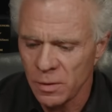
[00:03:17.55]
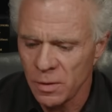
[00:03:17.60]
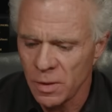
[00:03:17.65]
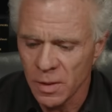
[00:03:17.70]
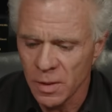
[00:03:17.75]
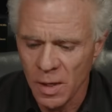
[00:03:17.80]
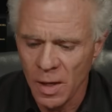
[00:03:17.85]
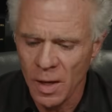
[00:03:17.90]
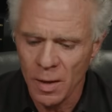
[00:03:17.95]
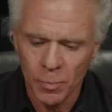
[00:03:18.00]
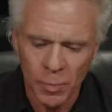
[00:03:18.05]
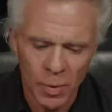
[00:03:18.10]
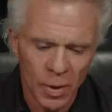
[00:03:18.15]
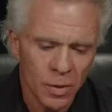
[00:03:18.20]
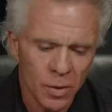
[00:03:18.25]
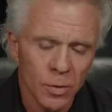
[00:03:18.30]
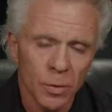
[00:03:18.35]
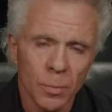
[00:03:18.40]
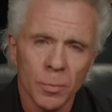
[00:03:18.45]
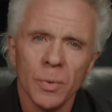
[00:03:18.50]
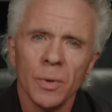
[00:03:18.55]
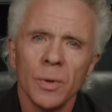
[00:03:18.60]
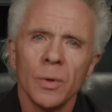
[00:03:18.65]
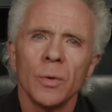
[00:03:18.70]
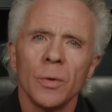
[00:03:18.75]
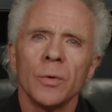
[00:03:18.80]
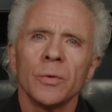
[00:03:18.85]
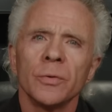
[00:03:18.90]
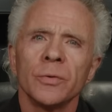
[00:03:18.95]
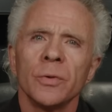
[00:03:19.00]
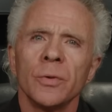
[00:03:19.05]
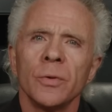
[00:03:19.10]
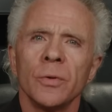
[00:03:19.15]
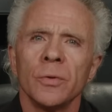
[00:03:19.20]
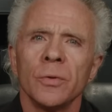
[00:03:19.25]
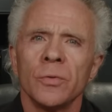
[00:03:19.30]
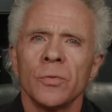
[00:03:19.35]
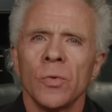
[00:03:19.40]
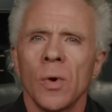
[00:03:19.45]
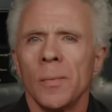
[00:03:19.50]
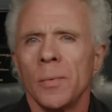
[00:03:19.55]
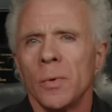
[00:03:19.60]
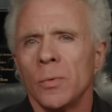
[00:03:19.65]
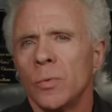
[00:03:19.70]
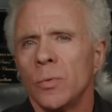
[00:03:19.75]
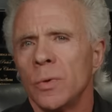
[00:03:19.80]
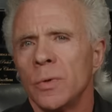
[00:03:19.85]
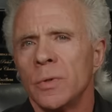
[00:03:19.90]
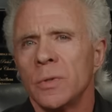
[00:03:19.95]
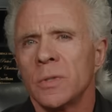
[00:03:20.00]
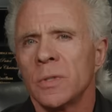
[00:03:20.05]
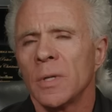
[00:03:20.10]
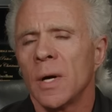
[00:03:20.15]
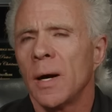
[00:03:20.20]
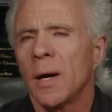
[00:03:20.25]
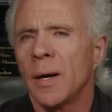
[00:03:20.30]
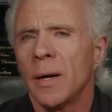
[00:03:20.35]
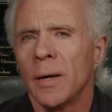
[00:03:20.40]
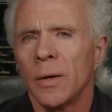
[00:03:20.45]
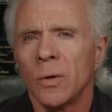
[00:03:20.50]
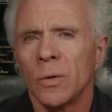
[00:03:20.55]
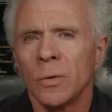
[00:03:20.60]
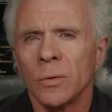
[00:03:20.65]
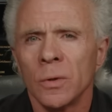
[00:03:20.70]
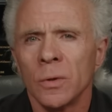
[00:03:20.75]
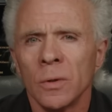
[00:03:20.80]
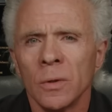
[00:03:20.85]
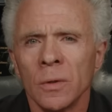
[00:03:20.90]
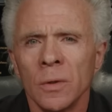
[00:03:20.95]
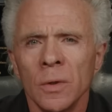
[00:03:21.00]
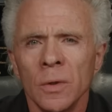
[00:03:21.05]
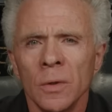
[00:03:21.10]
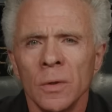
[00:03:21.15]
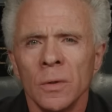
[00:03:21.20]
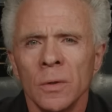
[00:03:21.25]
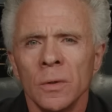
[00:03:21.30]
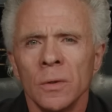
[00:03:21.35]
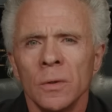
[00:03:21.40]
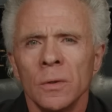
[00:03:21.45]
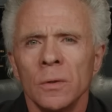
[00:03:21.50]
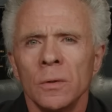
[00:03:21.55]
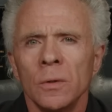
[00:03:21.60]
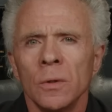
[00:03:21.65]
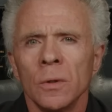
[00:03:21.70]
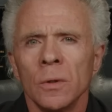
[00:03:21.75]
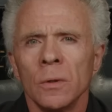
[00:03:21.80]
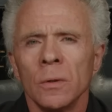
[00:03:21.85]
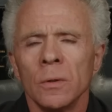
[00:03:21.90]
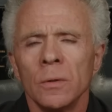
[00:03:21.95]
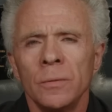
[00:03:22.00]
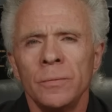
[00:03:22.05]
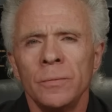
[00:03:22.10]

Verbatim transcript: you can't pay your bills or you're troubled with a child or you're